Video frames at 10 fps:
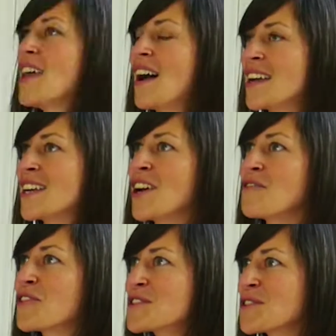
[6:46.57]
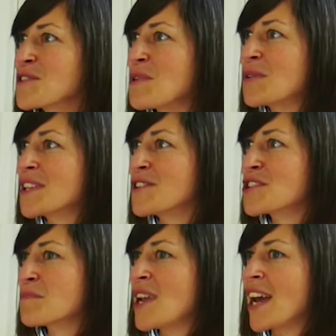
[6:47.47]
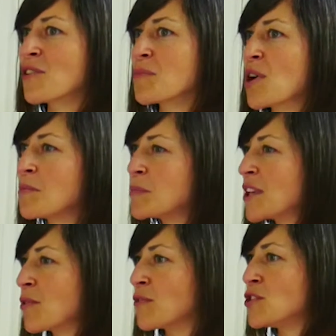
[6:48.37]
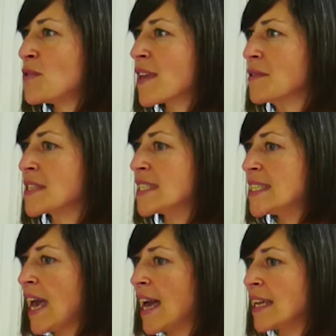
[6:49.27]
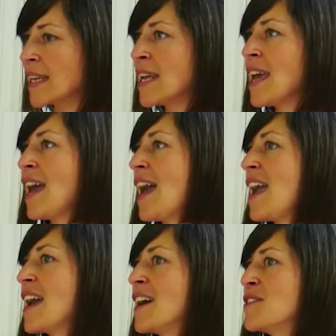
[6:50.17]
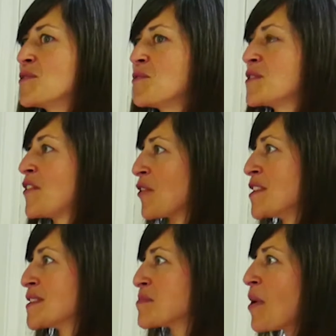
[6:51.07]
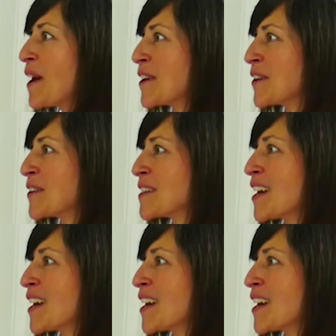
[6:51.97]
I first heard about Leadership Niagara probably around 2010, and was very inspired